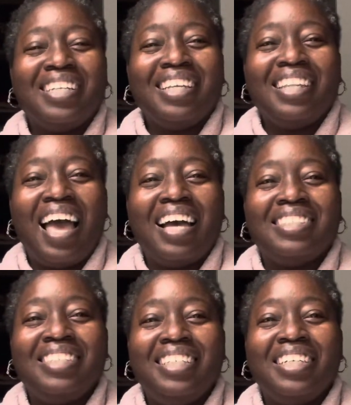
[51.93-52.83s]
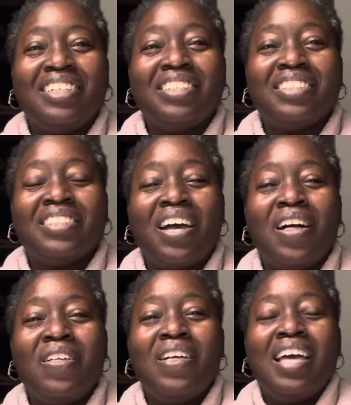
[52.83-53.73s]
in the last year or
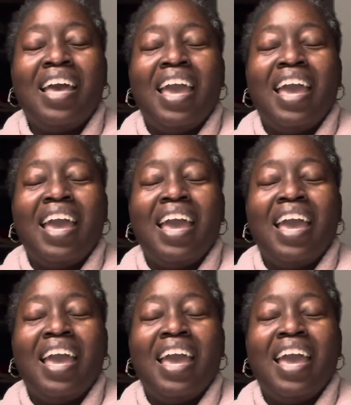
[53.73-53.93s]
so,